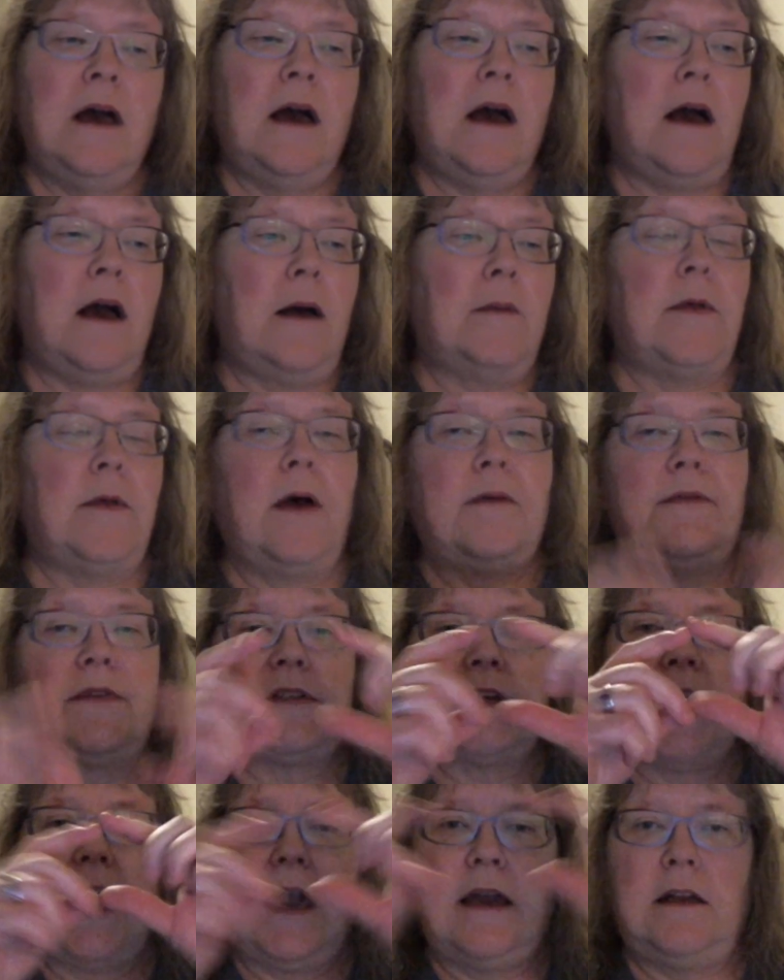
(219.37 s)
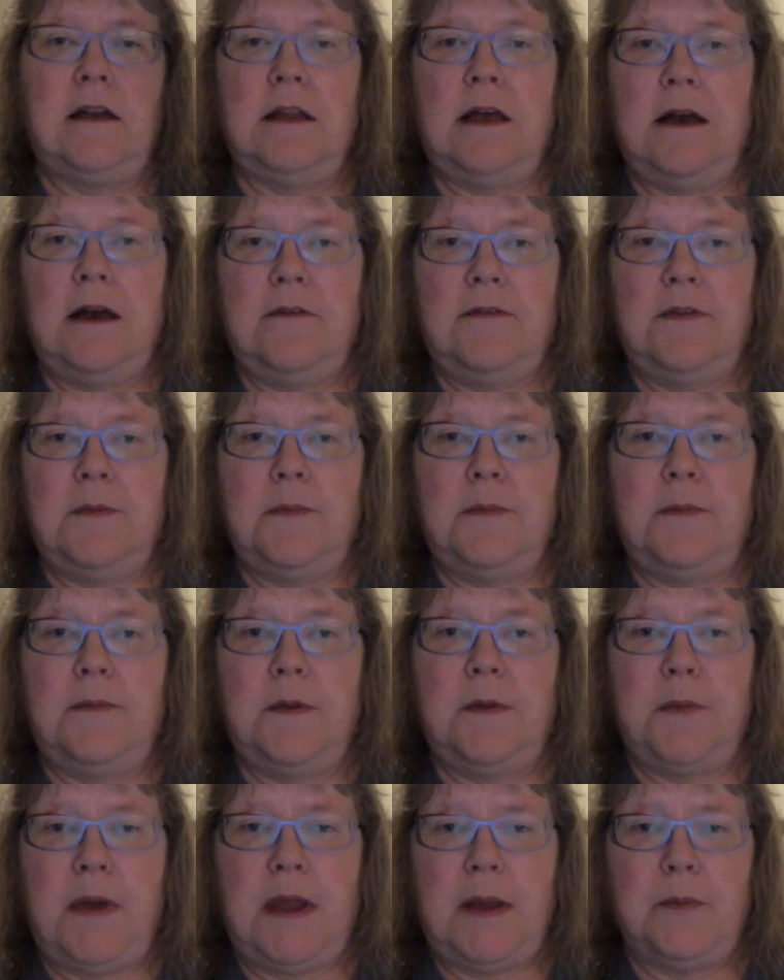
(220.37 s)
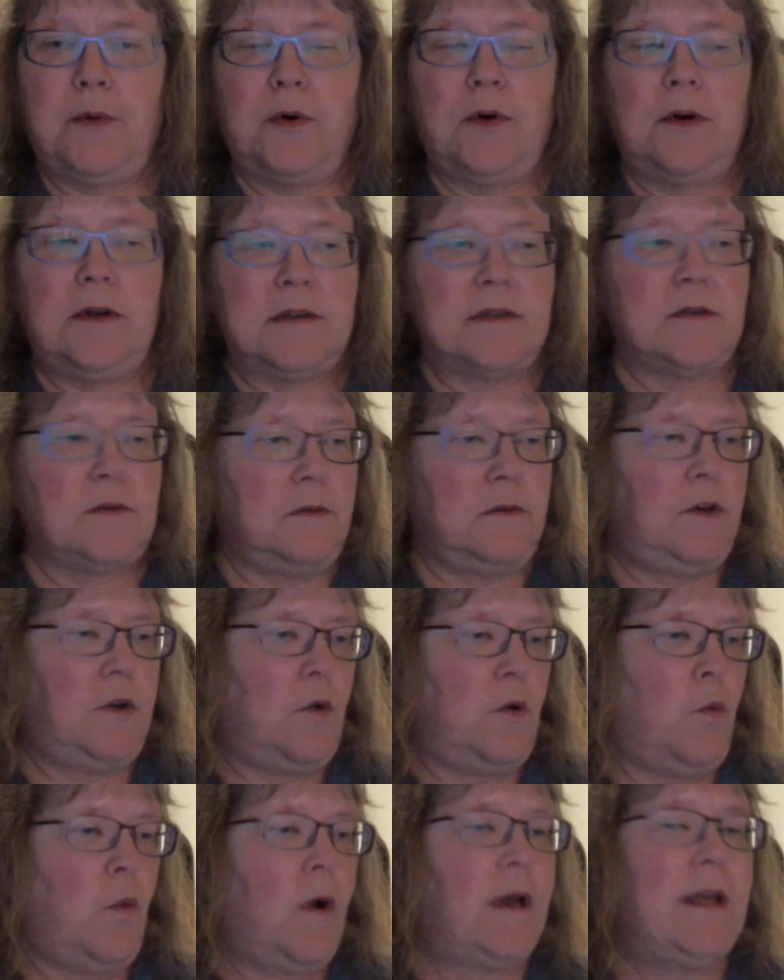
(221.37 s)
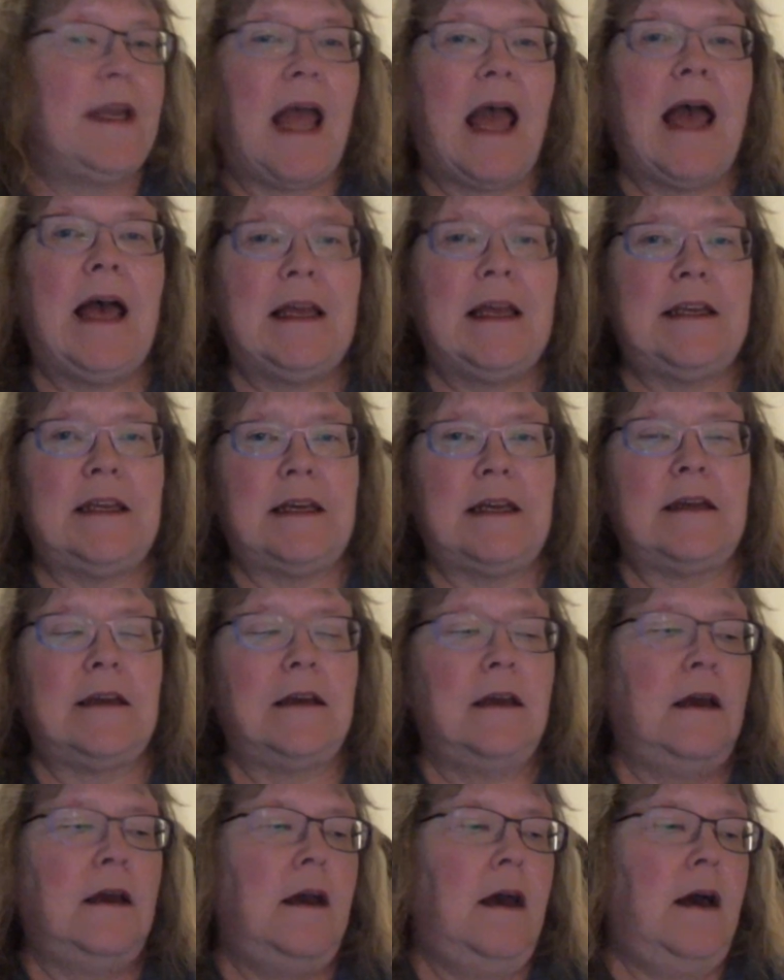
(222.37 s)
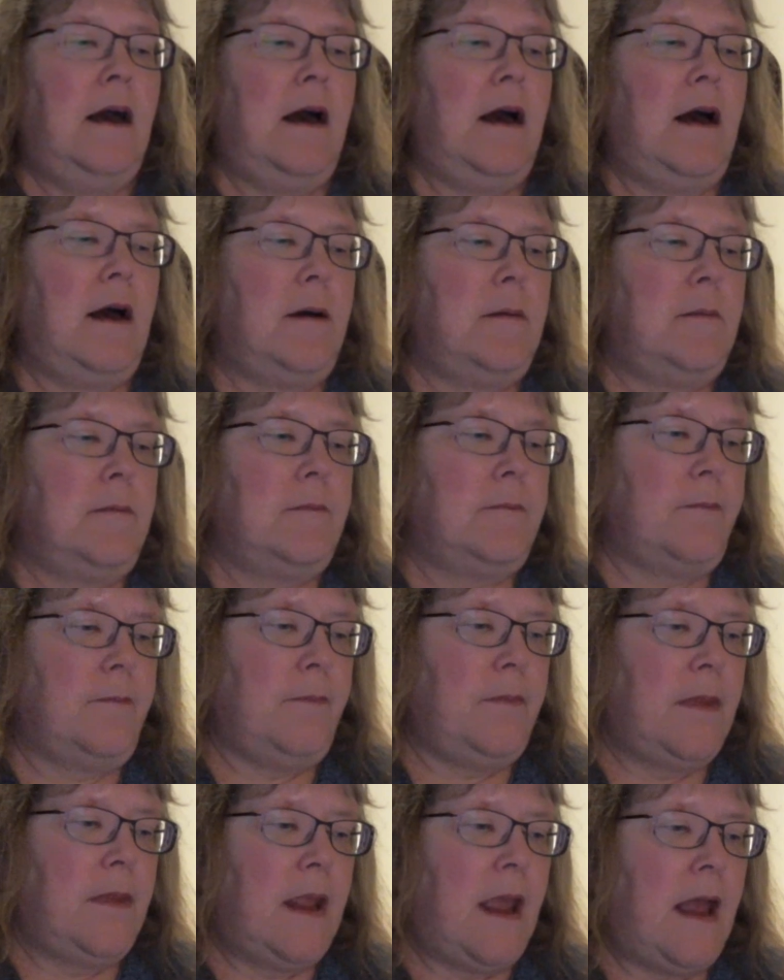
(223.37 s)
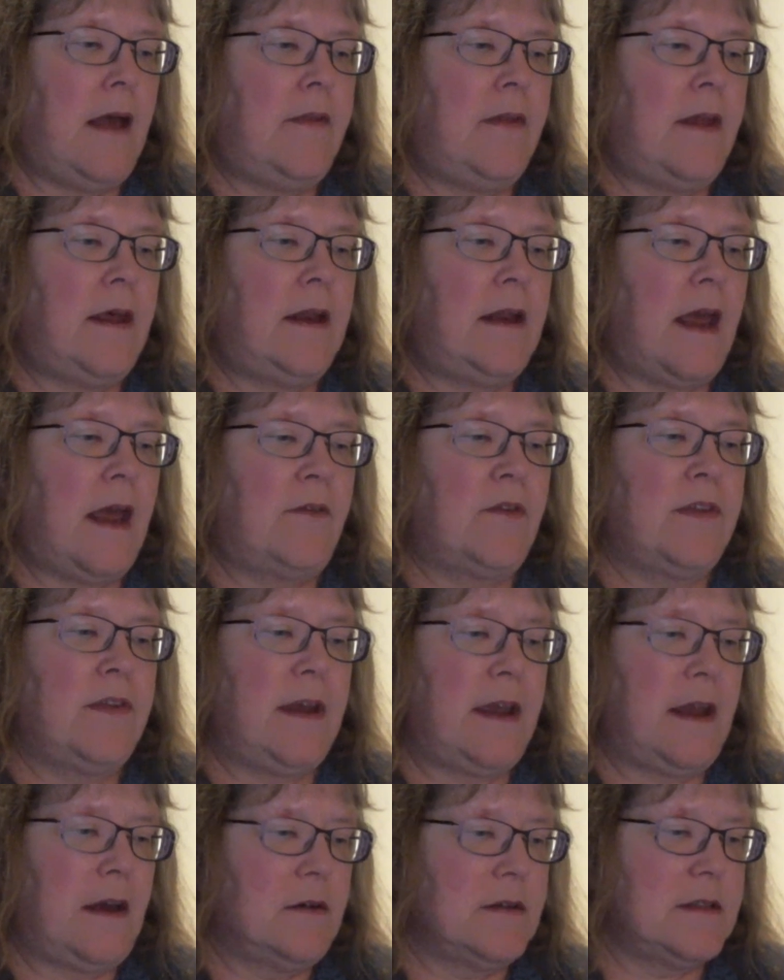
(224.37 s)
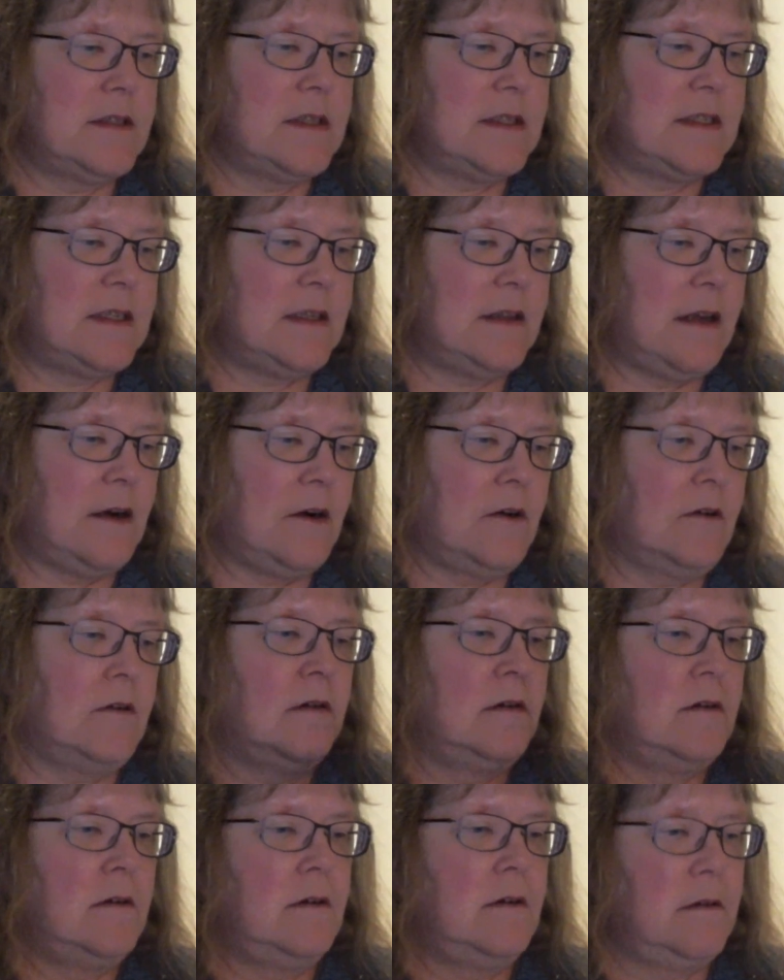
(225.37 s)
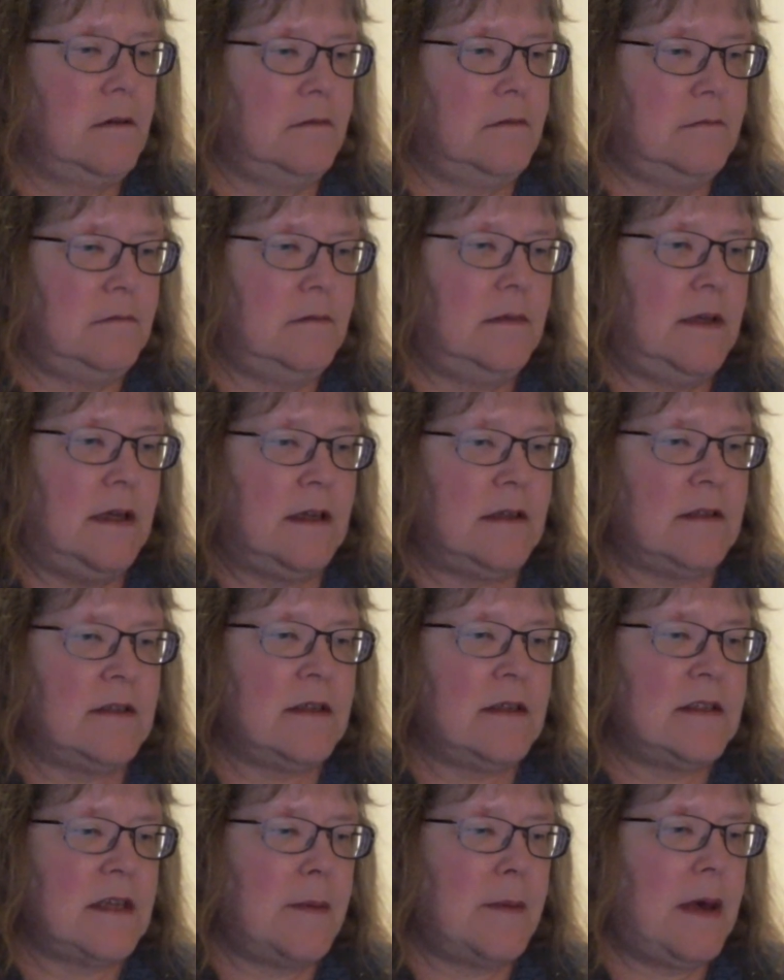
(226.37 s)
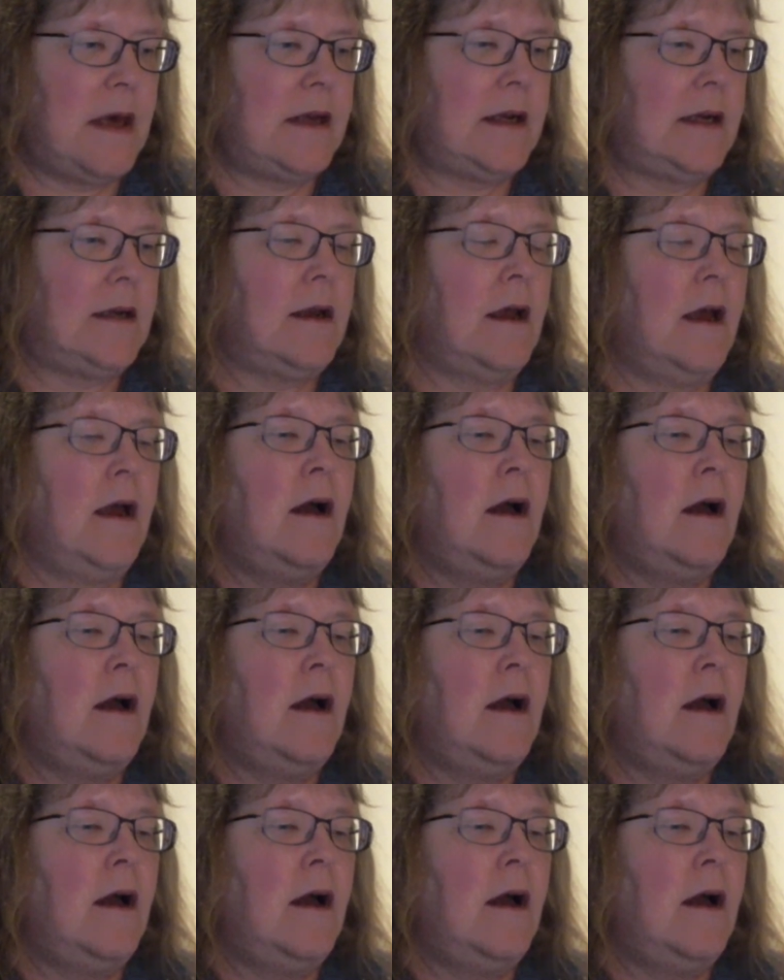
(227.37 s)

they'll have the title of the paper is one heading, and then everything else that's in there is a subheading.